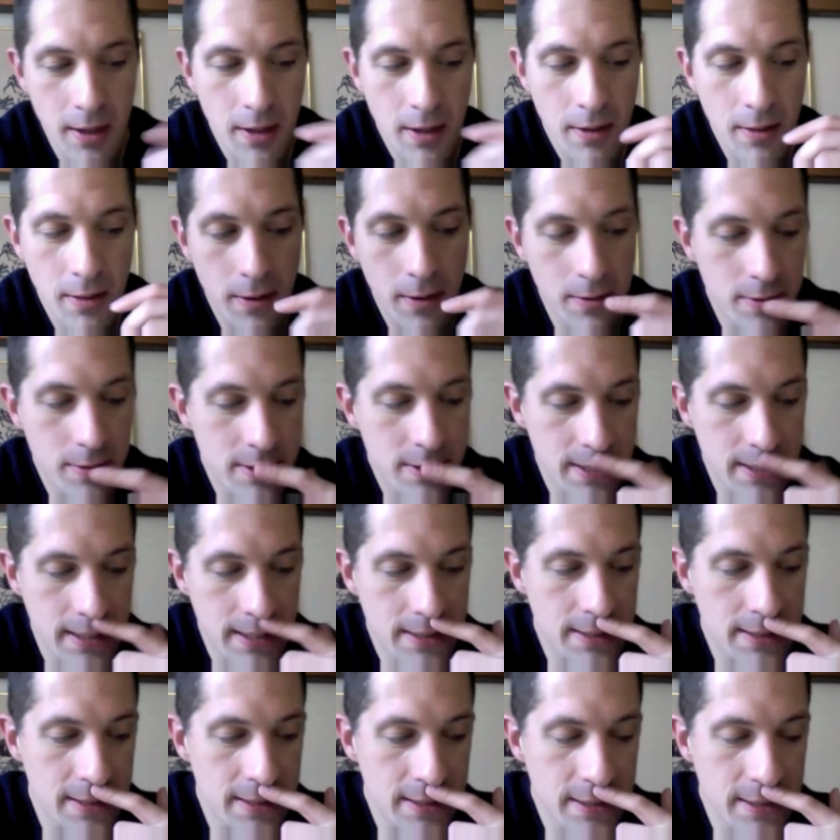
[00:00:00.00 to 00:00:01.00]
those
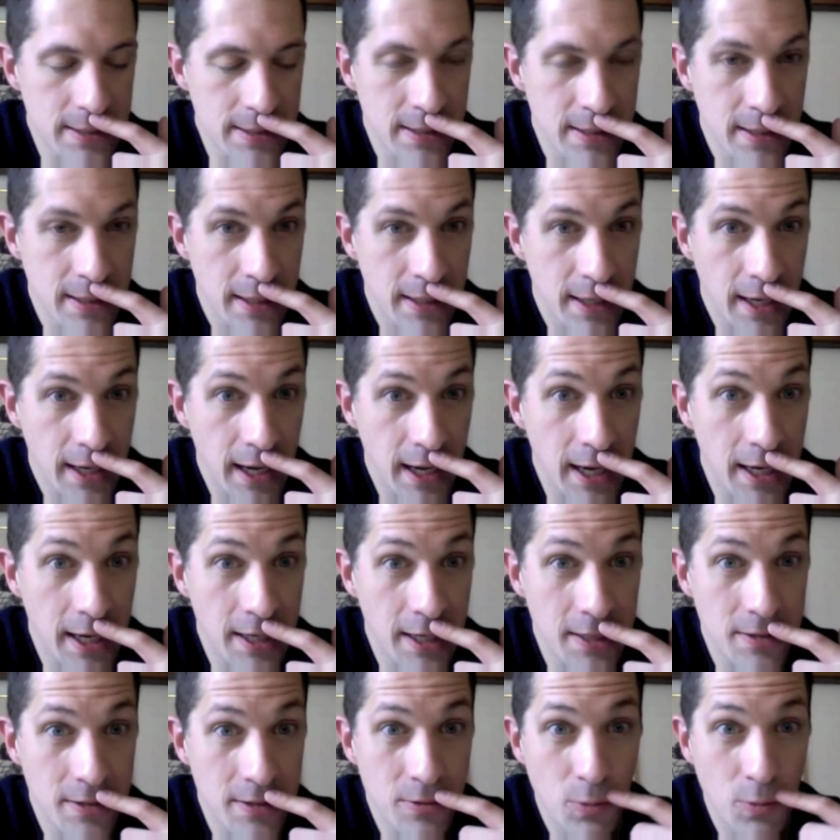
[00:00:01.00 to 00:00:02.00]
senses,
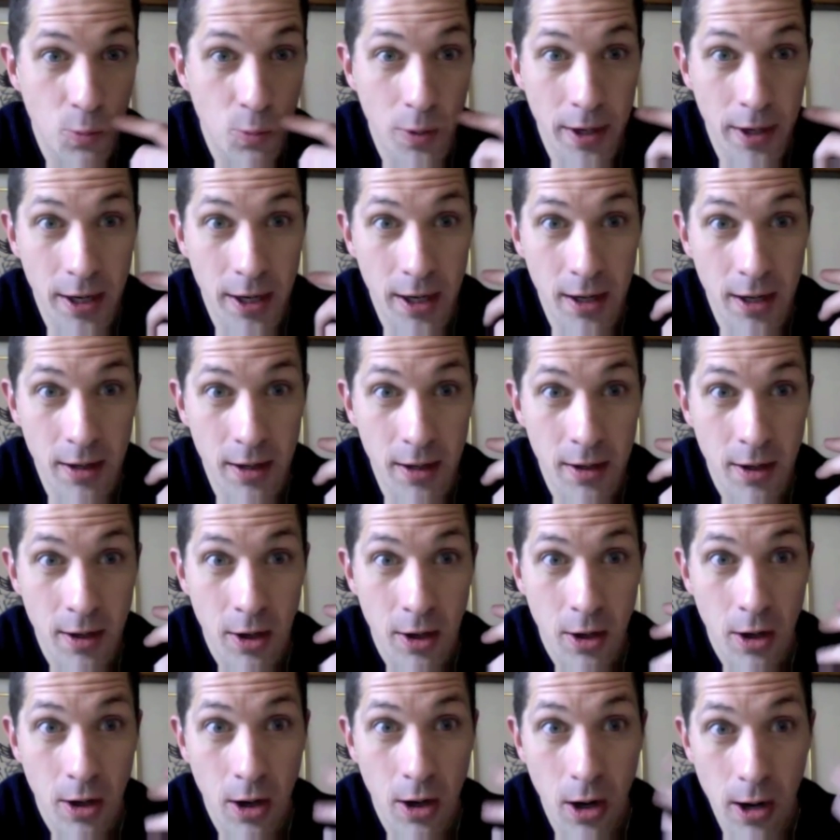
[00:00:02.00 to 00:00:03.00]
and where
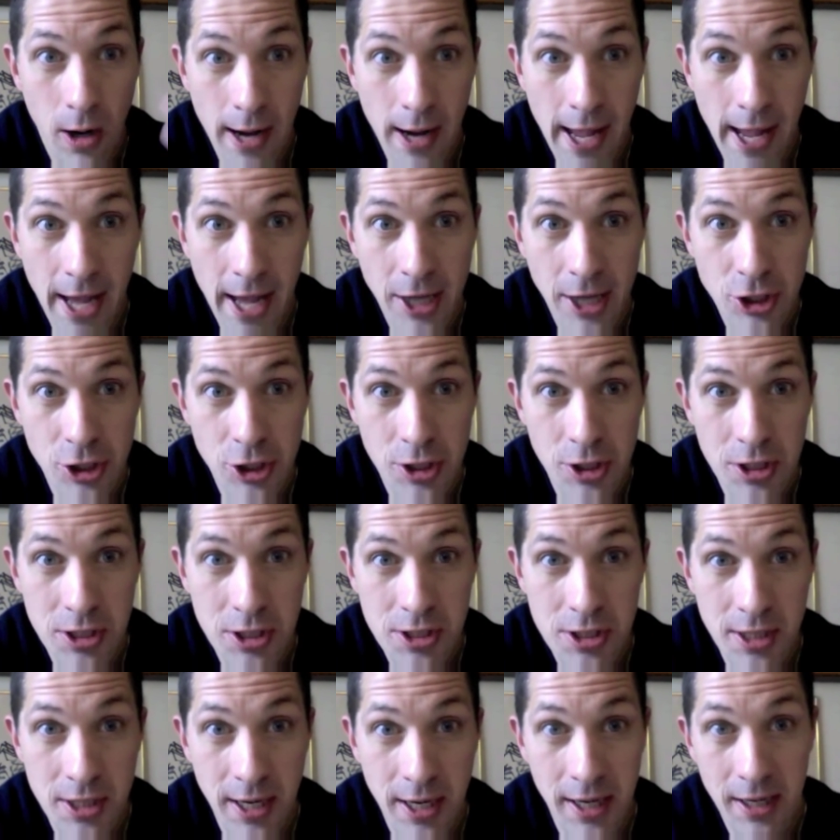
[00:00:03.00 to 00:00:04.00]
our
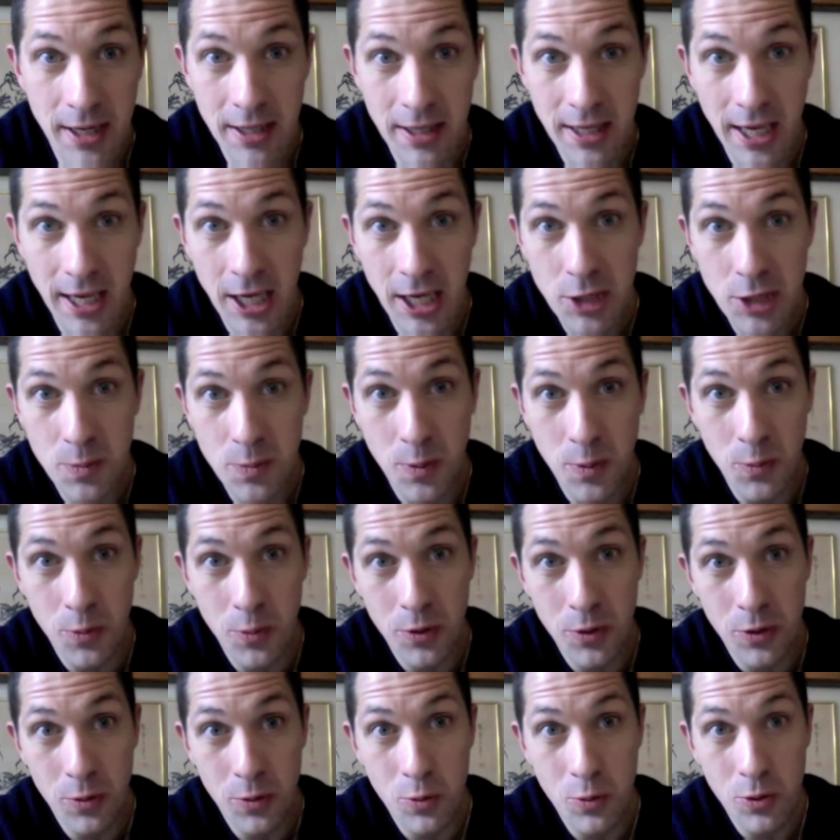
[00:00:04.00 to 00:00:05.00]
actions and engagement
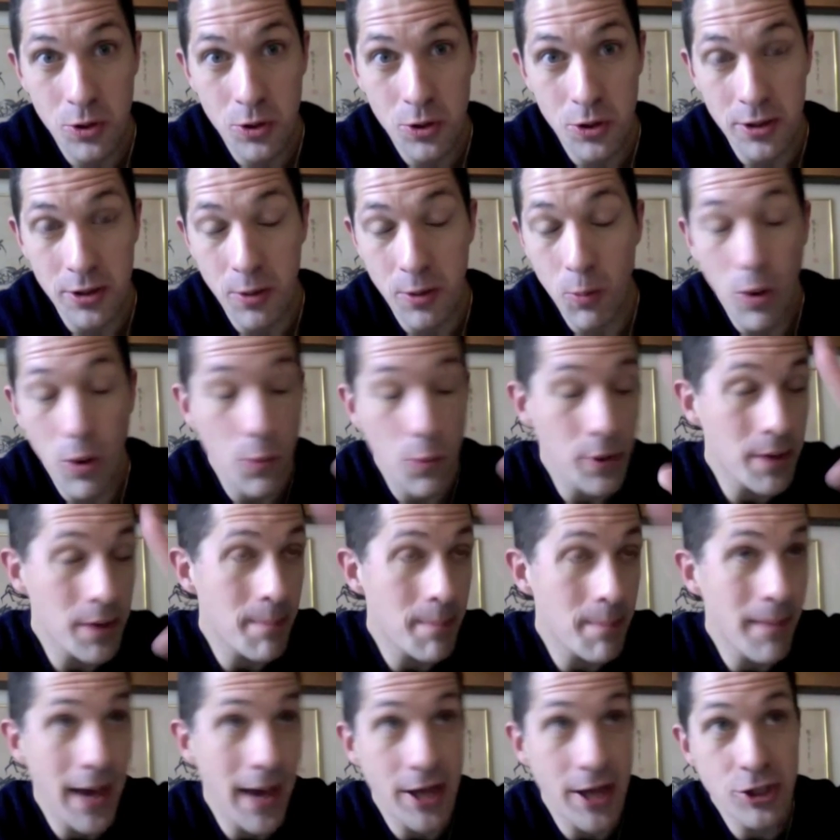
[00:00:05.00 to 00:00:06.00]
with the world and what we
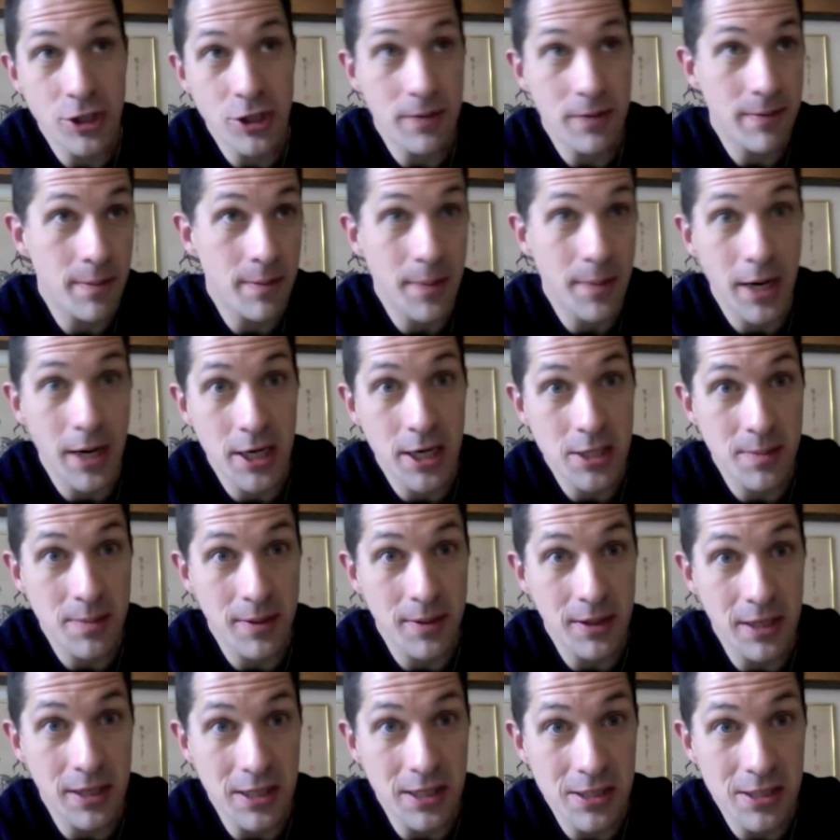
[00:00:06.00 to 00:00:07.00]
imagine of the
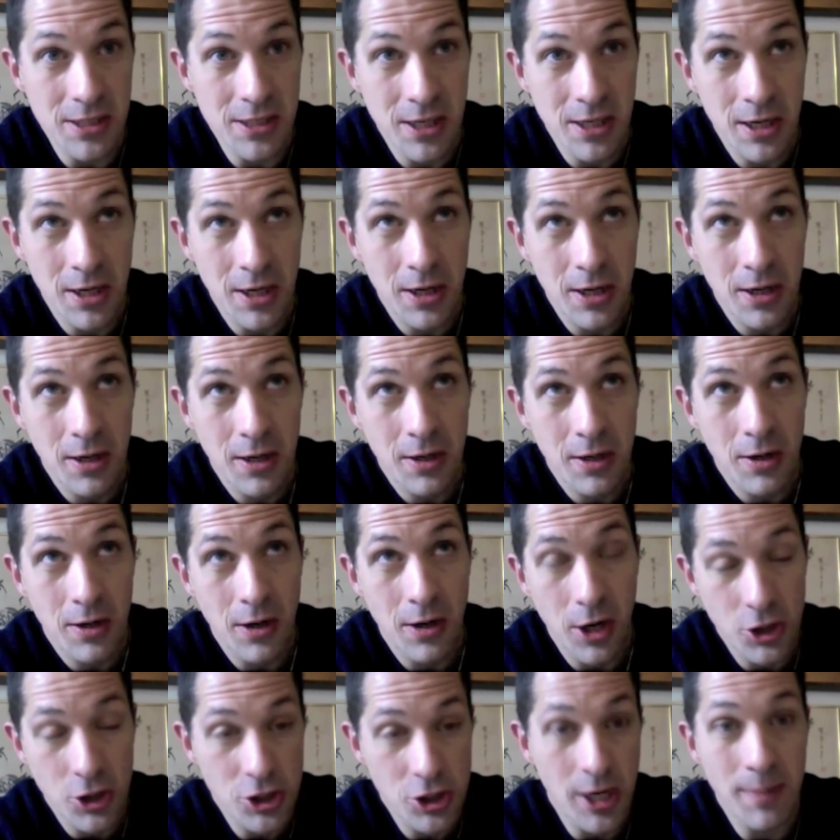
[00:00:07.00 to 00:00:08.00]
possibilities
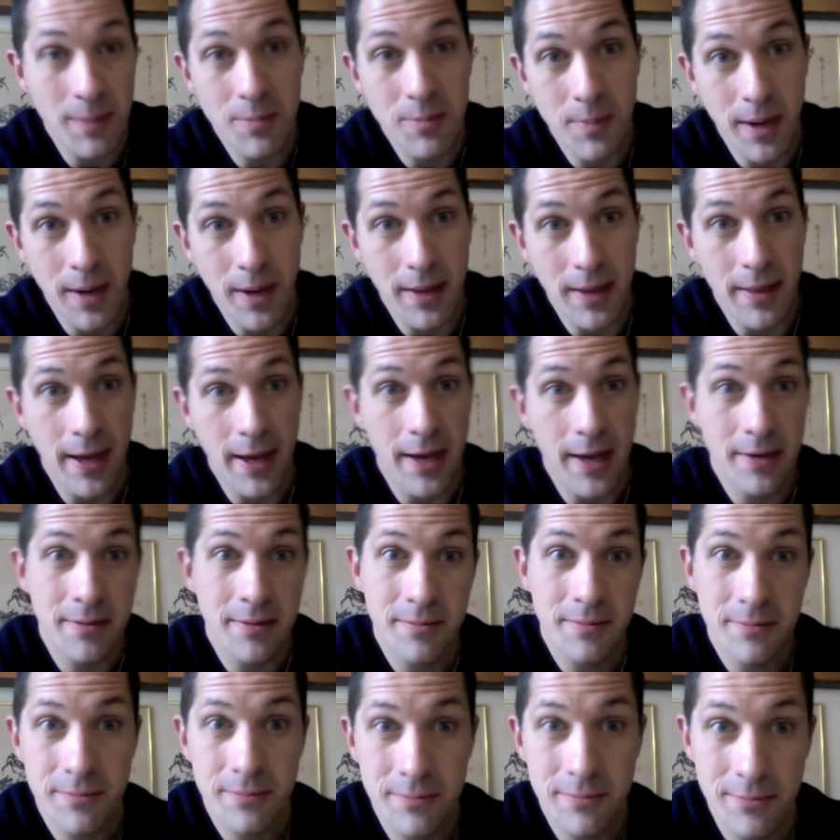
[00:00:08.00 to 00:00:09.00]
are shaped by that,
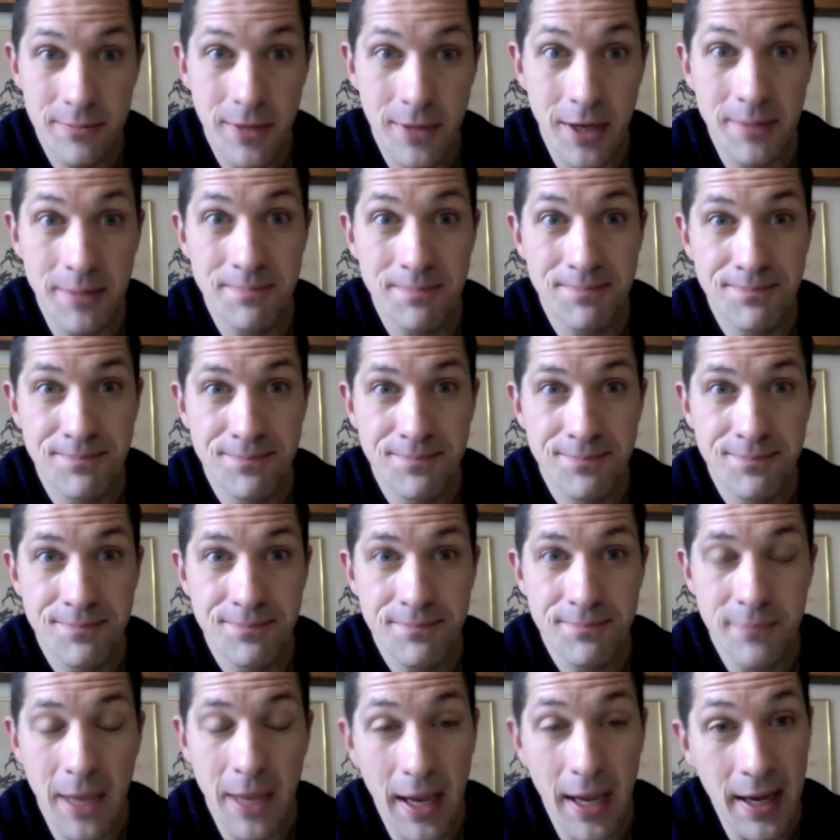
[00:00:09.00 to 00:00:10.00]
right?
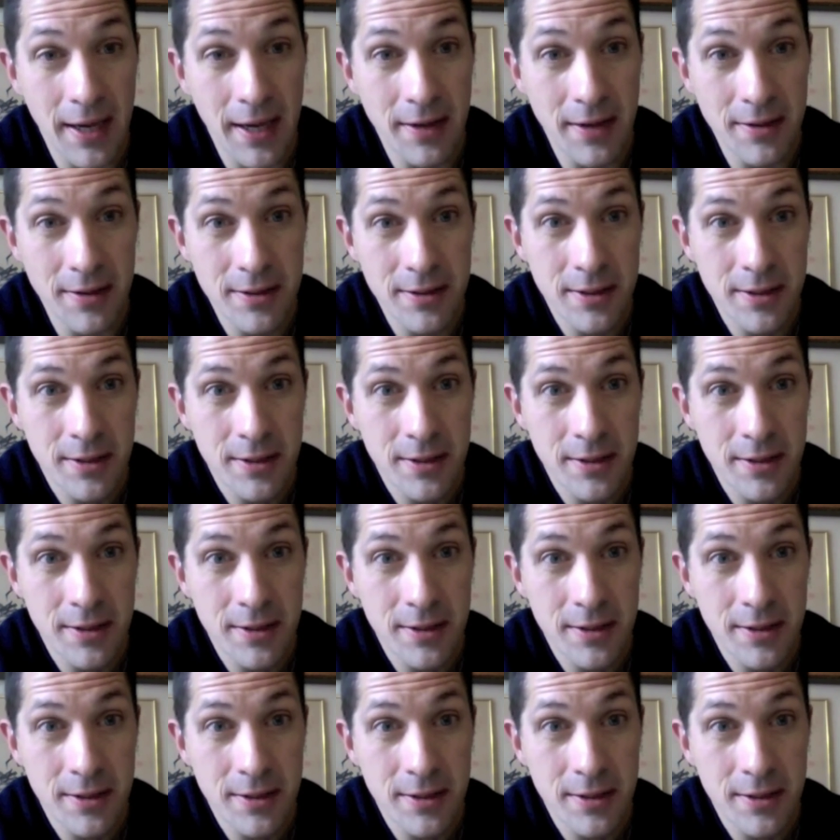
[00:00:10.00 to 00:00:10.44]
And